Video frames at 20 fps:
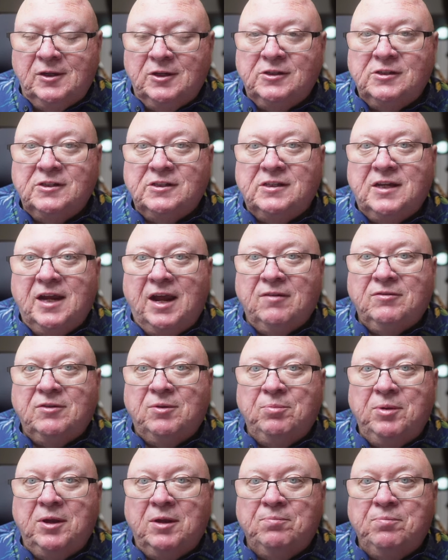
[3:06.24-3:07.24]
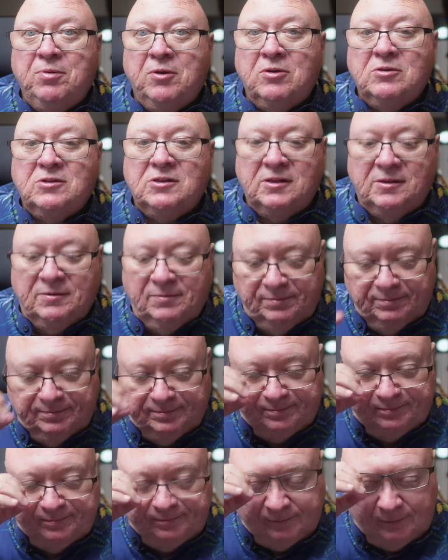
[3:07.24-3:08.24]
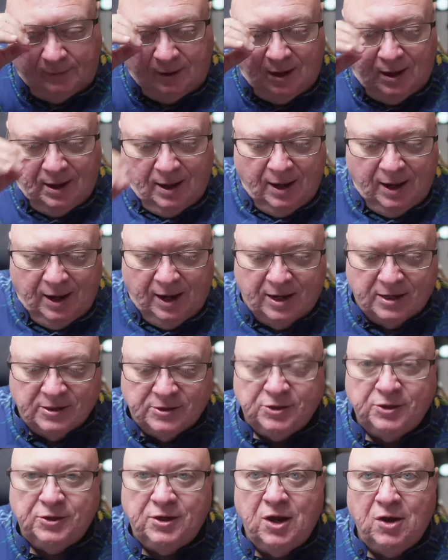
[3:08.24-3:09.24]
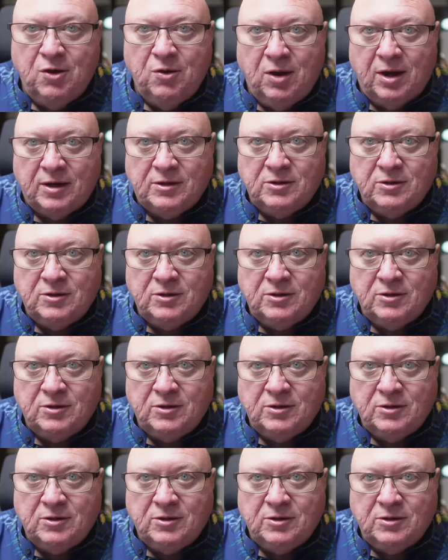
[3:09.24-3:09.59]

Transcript: you just have to be a person. And as you know,